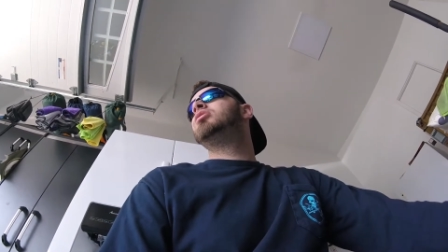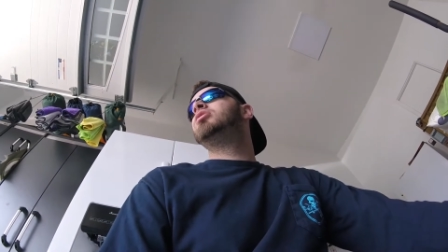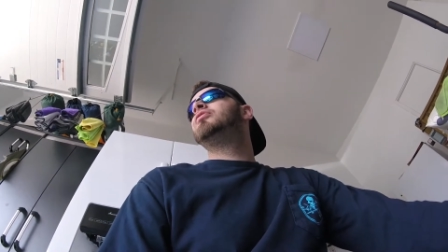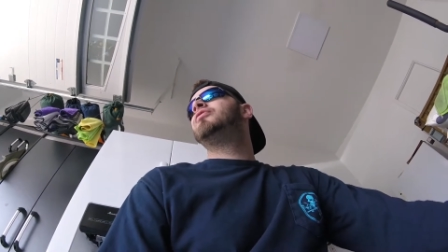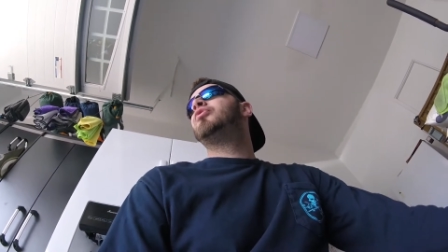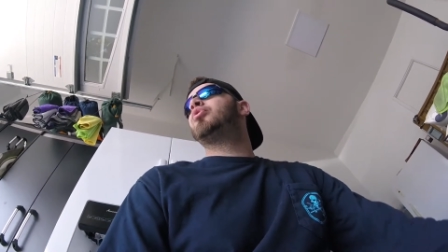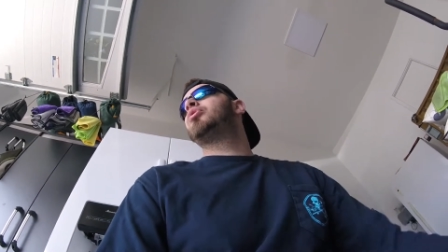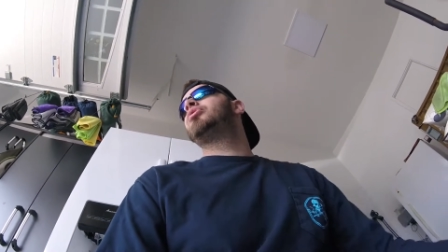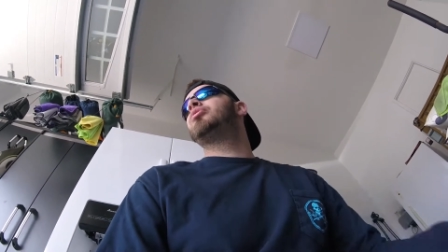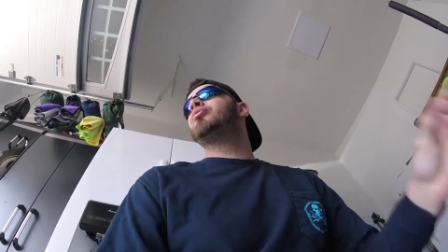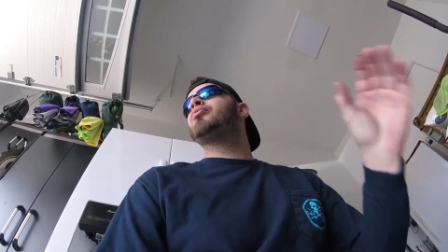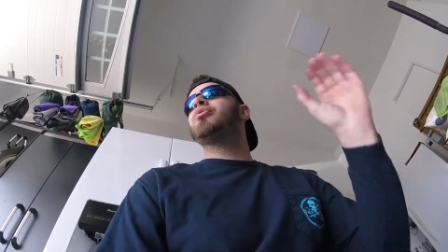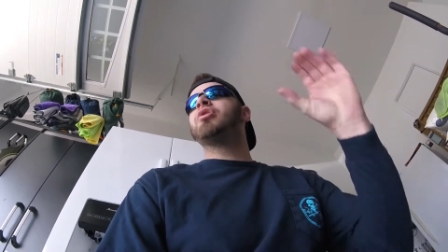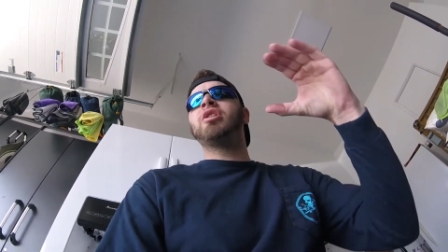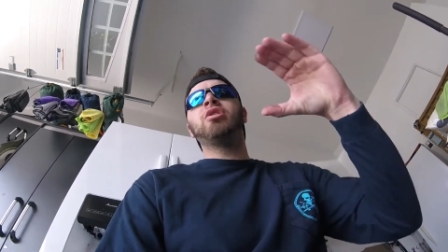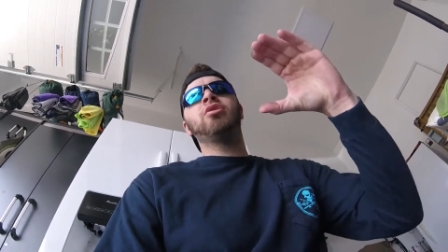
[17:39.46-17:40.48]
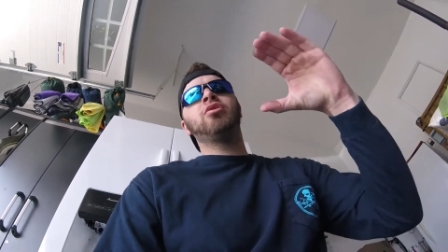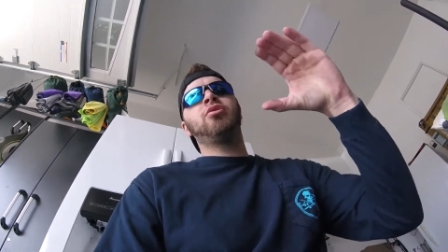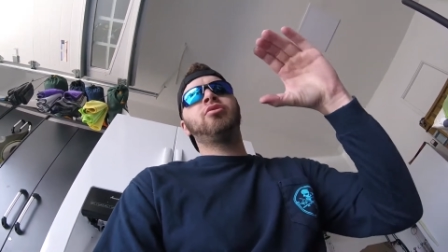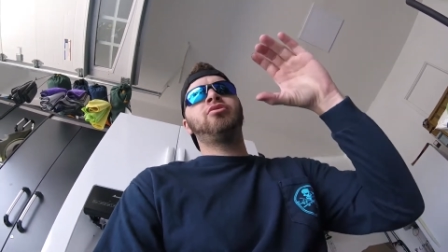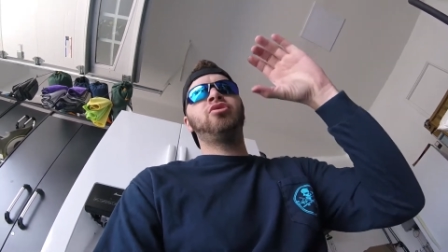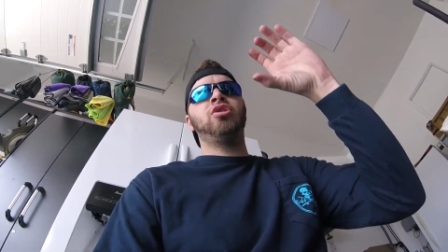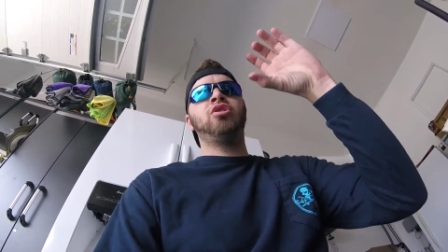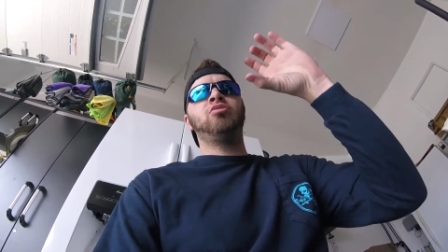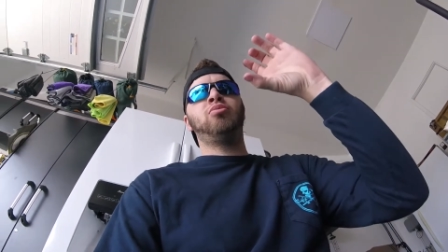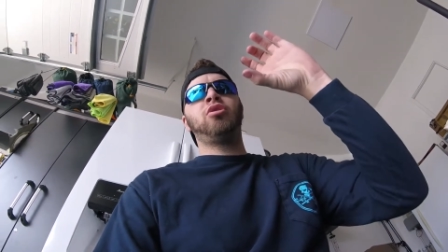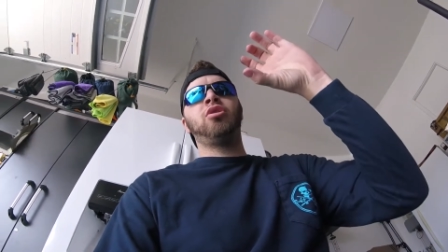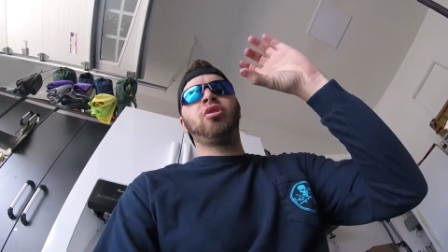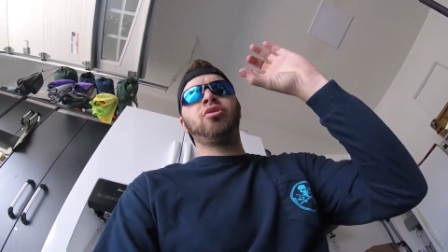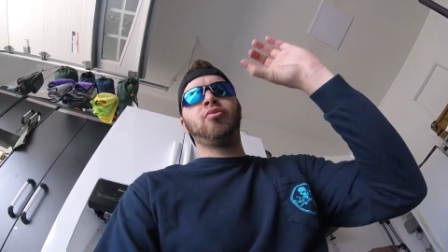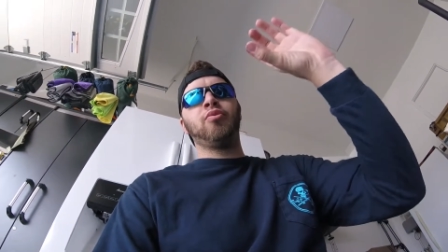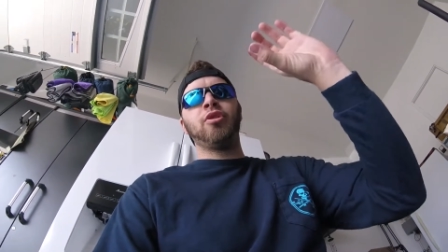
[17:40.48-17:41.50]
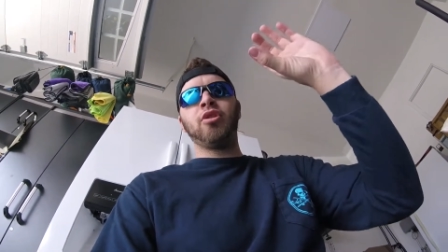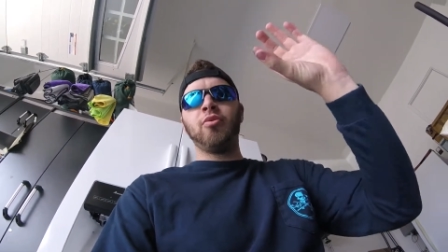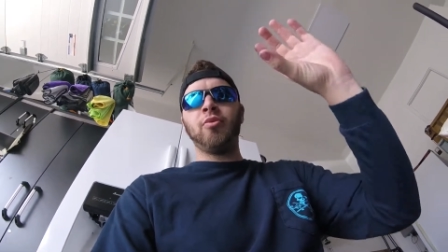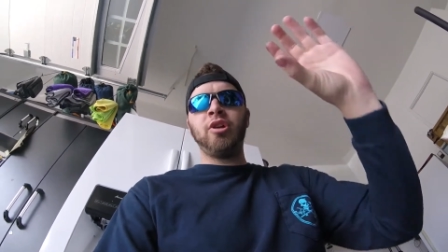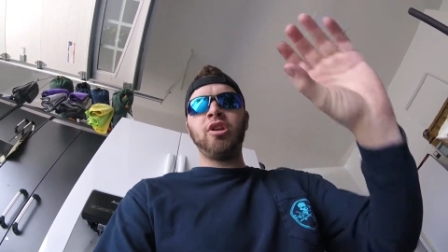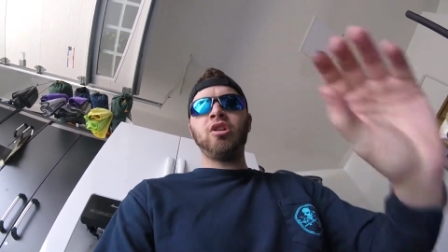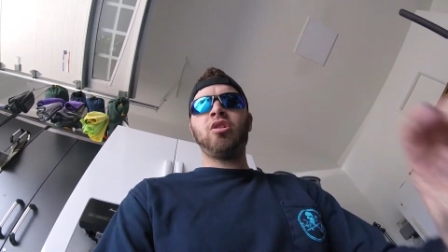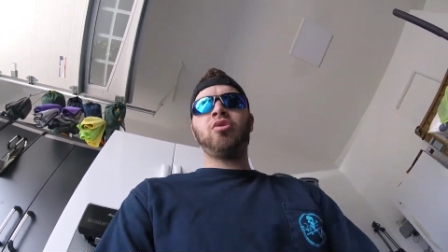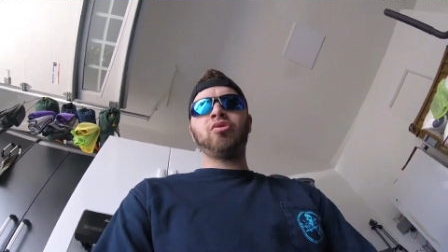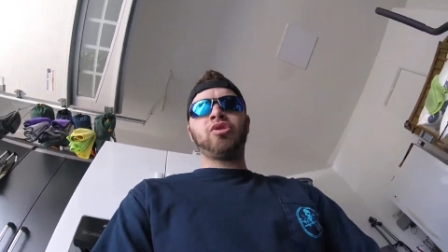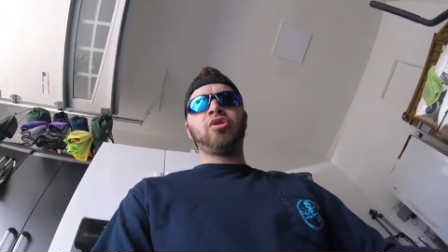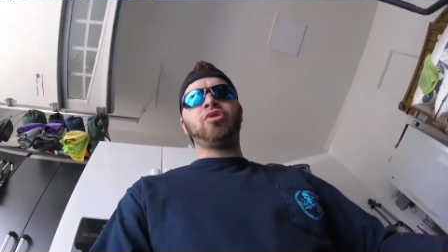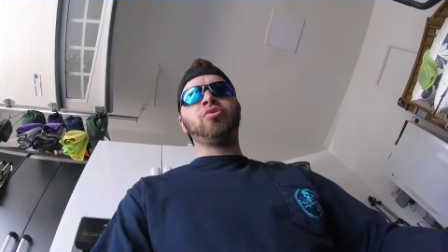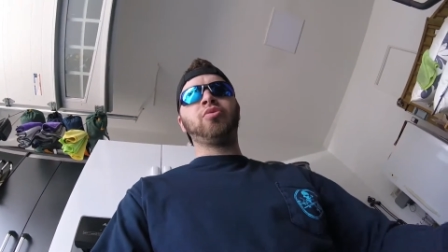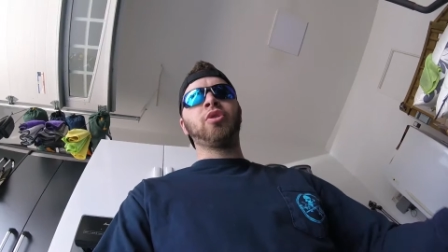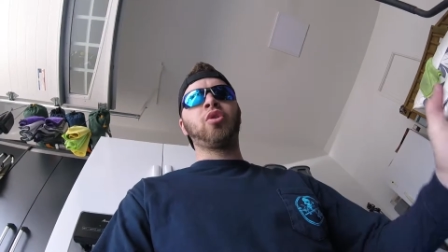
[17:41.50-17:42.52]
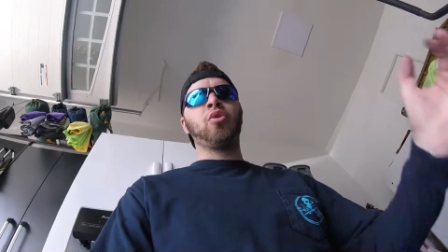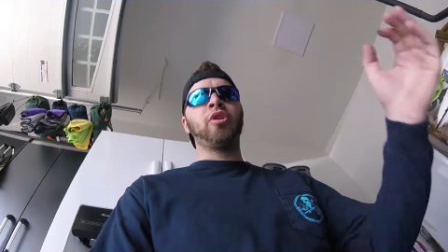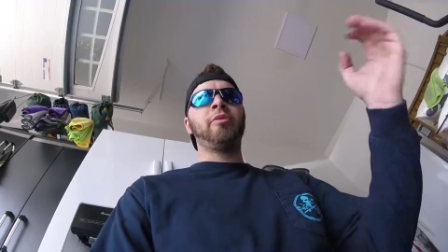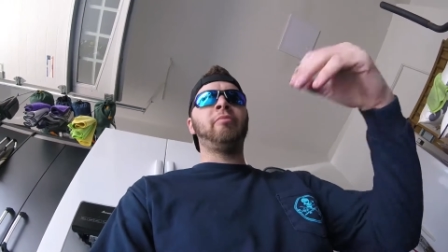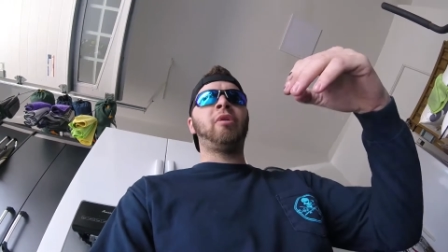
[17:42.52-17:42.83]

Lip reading: for the rear, so you can put it on the rear window, so it's recording